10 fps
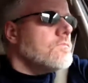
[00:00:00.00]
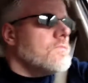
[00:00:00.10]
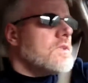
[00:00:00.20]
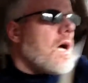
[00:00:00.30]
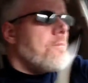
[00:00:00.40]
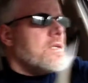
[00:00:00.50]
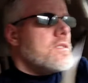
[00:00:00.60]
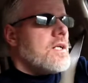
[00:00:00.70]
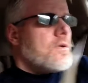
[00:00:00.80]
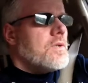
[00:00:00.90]
topics
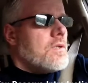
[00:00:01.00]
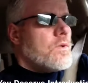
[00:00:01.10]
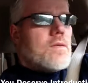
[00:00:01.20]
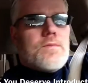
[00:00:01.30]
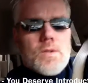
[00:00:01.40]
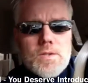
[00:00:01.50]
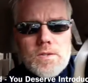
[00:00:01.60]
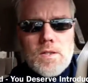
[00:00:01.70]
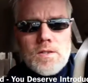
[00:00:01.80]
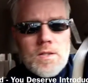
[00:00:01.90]
that I really want to focus
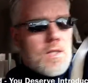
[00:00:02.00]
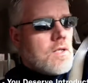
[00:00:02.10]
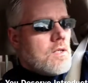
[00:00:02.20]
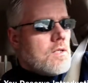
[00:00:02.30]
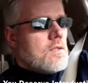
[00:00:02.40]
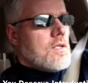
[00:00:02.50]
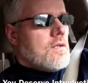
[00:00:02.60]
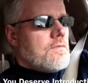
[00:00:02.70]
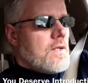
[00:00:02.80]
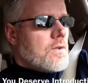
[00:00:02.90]
on:
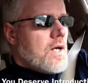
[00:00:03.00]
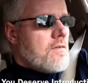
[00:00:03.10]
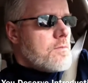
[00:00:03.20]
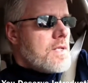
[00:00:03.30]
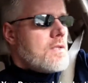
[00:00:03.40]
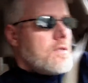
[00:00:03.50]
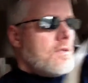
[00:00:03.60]
the federal government,